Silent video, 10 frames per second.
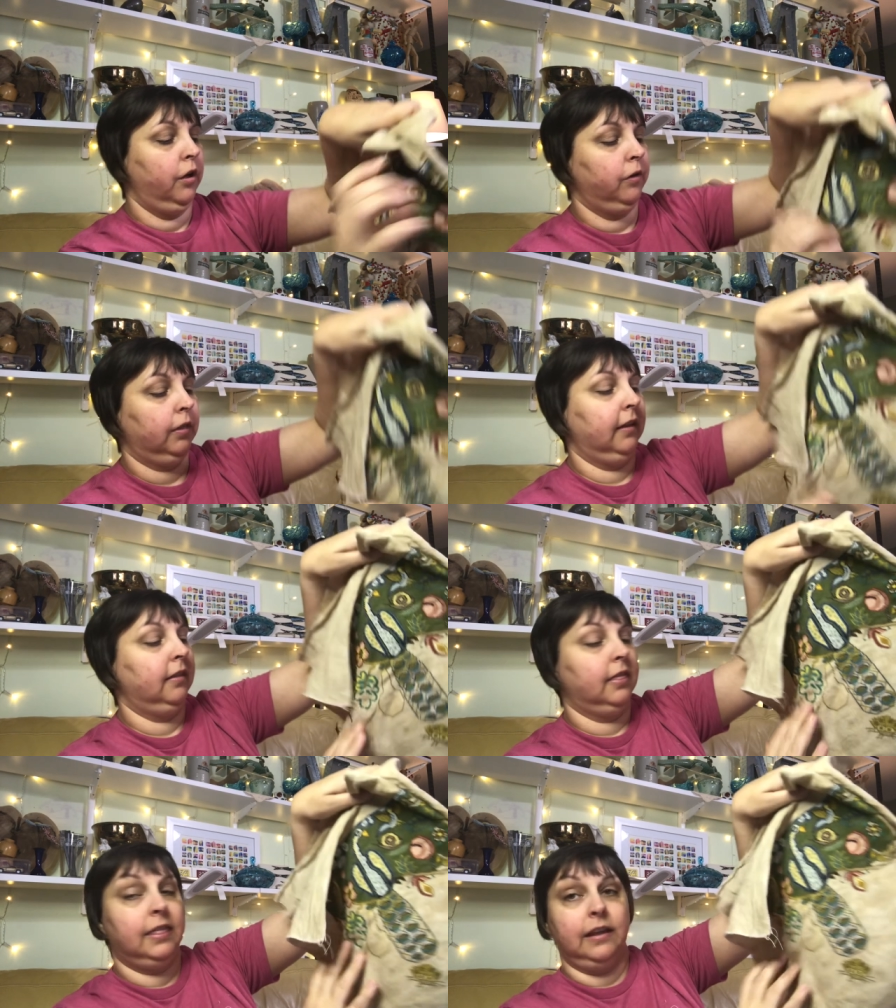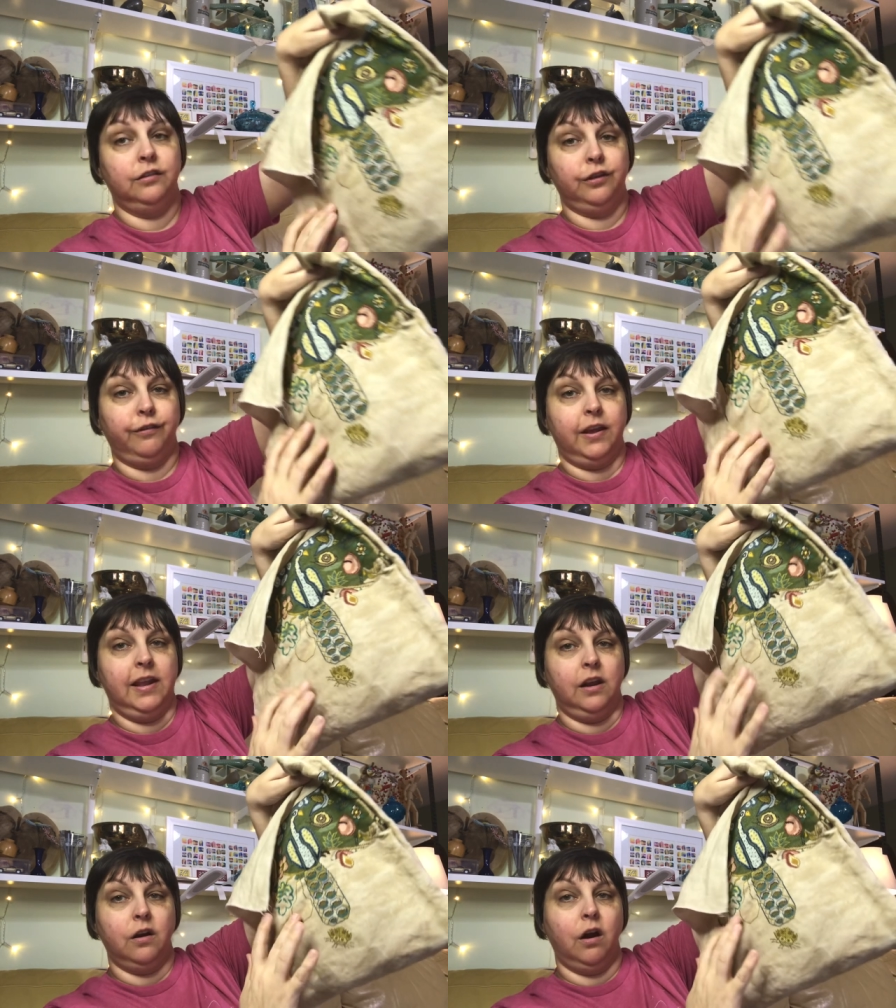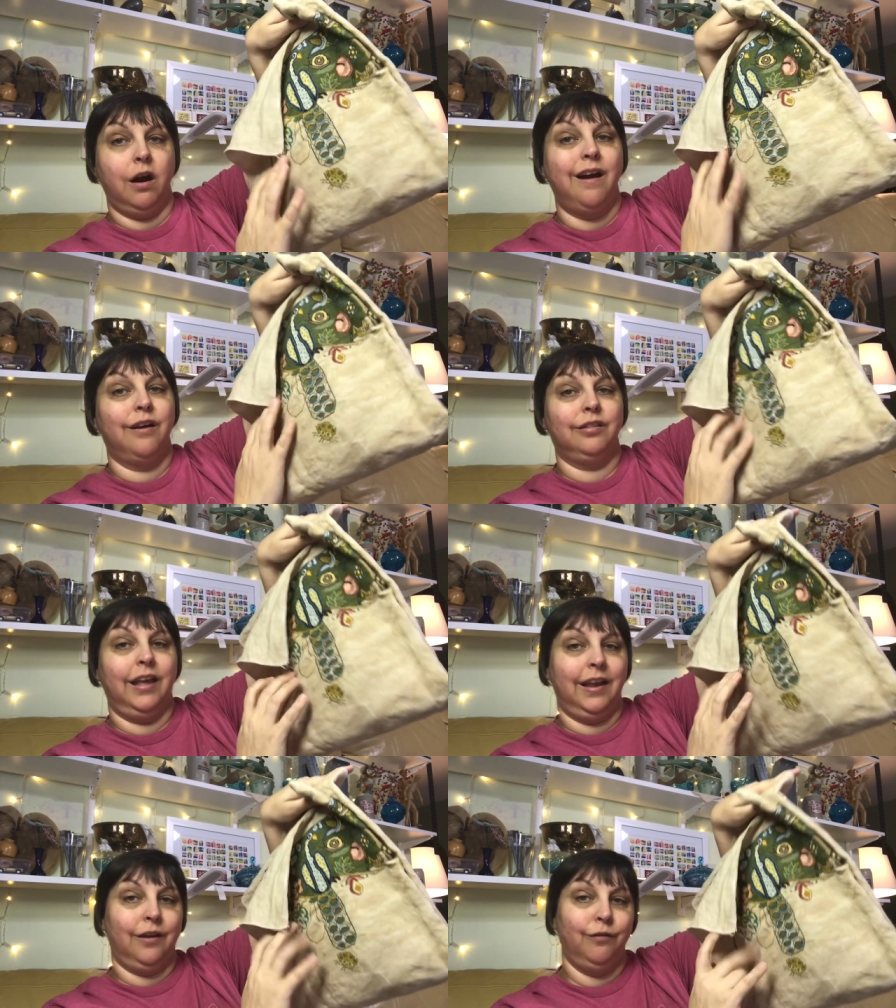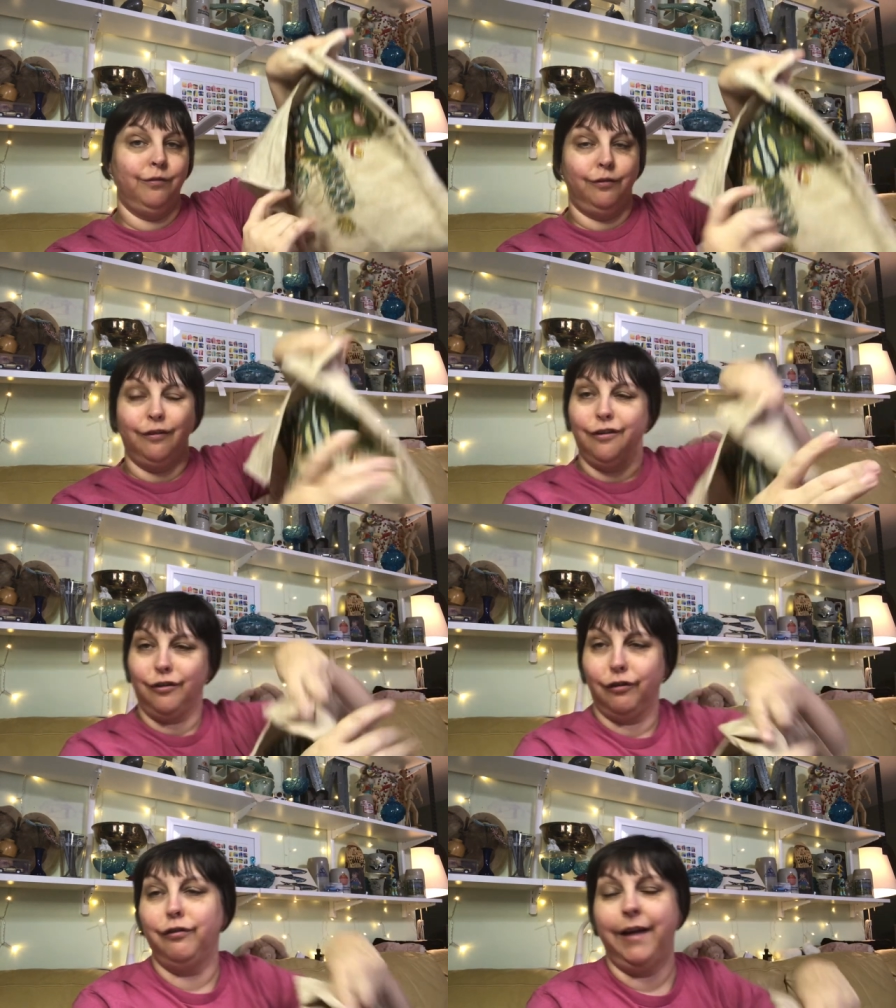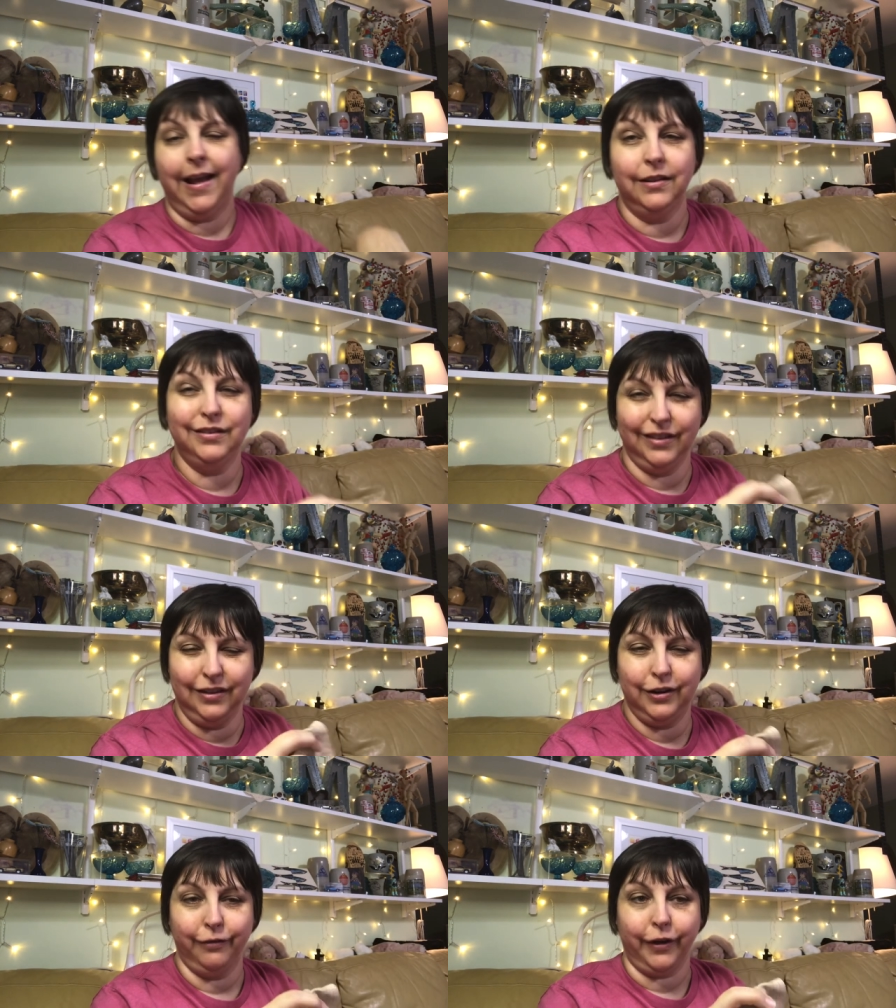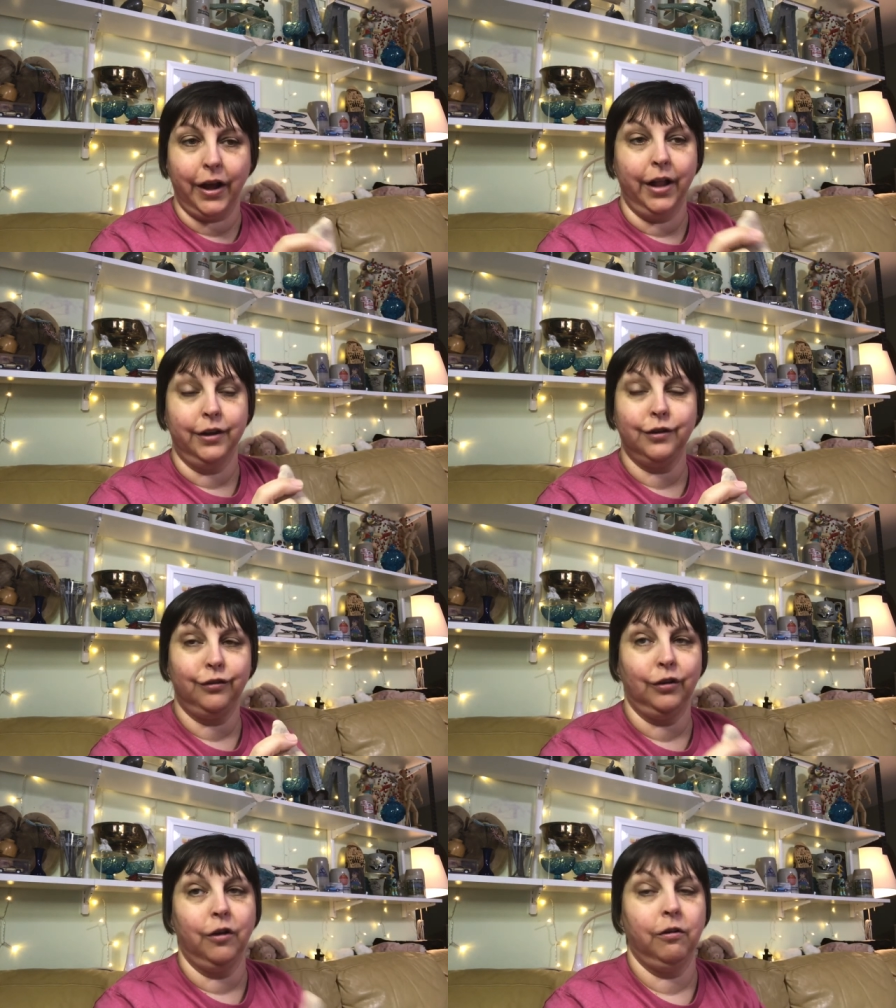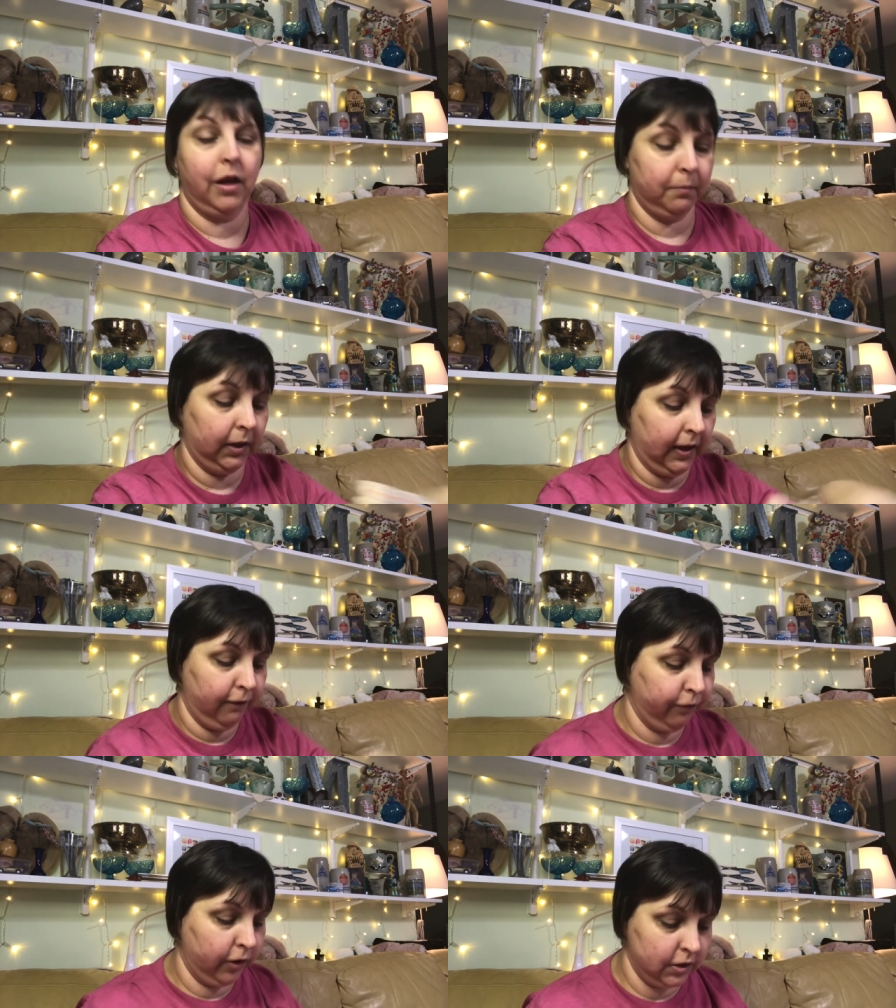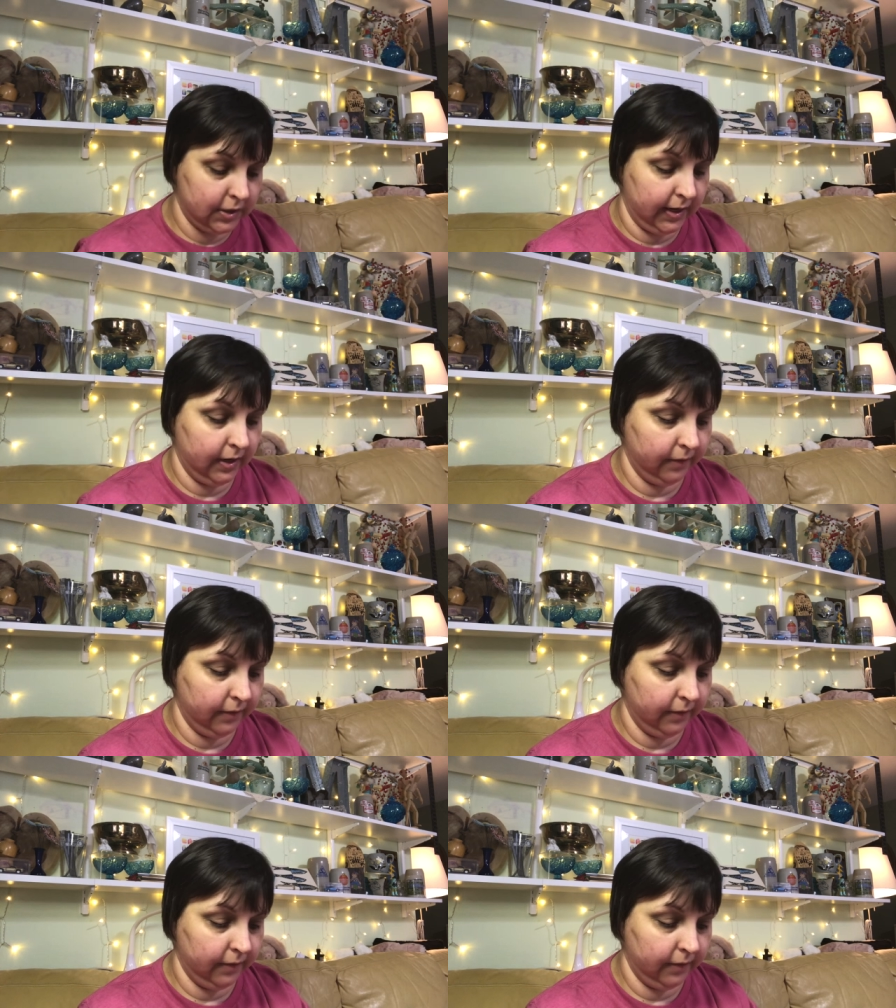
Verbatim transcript: the things over here are like reds and different colors, so I'm looking forward to